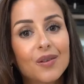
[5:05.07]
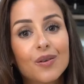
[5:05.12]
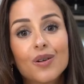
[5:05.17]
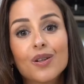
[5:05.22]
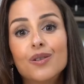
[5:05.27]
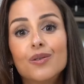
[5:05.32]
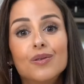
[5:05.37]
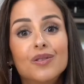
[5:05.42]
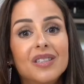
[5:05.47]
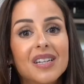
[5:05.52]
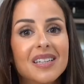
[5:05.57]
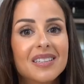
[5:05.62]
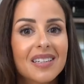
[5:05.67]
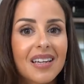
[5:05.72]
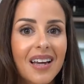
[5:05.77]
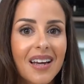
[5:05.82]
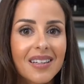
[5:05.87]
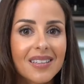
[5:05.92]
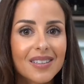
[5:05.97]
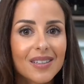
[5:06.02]
You can use
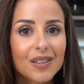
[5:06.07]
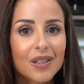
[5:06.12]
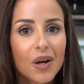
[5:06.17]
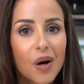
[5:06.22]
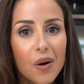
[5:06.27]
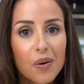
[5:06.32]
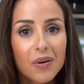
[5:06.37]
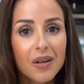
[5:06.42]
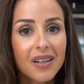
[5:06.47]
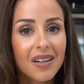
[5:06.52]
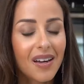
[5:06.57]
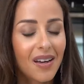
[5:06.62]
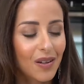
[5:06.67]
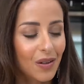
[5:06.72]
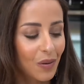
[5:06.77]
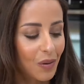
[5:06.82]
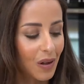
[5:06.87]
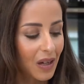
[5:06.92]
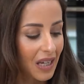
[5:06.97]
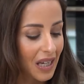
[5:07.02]
desiccated coconut,
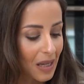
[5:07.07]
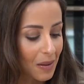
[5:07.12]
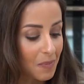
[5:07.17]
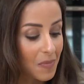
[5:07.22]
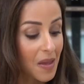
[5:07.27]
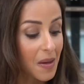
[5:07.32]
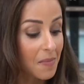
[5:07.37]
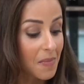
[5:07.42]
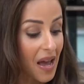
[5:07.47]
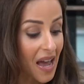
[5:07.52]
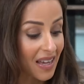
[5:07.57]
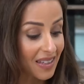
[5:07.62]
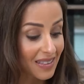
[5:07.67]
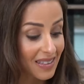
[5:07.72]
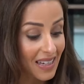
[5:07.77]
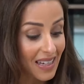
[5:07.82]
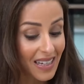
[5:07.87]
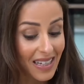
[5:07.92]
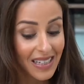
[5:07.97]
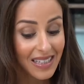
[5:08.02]
you can keep them
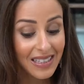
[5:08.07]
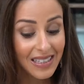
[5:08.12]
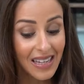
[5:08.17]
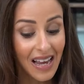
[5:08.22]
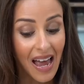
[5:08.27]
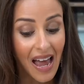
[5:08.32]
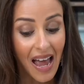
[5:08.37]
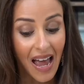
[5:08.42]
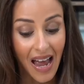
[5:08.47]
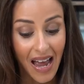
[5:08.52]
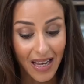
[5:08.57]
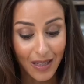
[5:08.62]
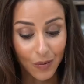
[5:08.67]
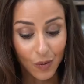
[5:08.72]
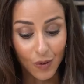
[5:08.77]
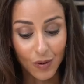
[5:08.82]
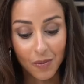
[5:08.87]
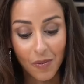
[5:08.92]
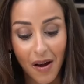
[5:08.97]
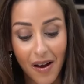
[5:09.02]
as is, as
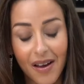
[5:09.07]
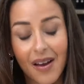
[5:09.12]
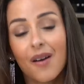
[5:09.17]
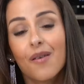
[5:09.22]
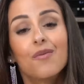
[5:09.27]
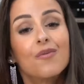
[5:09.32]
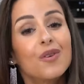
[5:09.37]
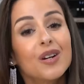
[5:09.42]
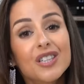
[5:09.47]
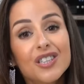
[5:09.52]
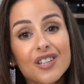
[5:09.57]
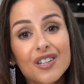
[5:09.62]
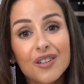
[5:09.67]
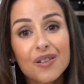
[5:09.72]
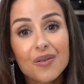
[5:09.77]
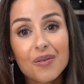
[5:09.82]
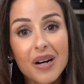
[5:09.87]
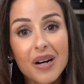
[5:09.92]
was my original